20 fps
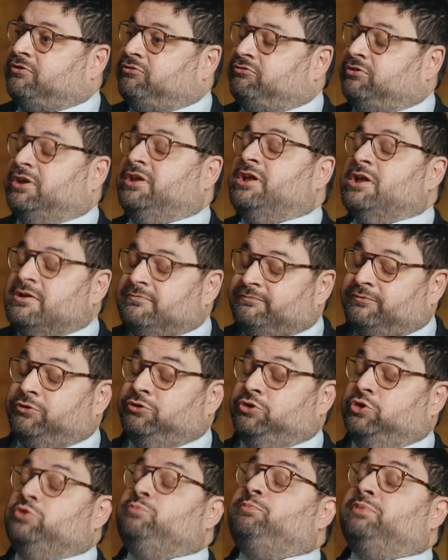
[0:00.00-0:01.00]
country, for
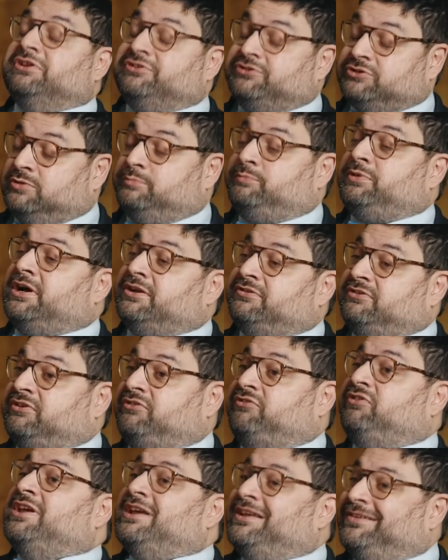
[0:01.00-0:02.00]
new political
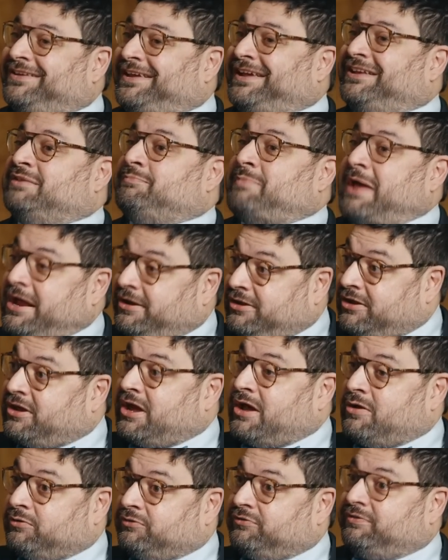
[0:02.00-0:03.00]
parties to get a bank
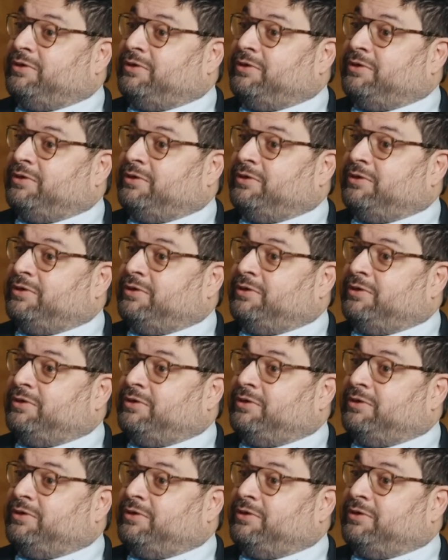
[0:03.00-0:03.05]
account.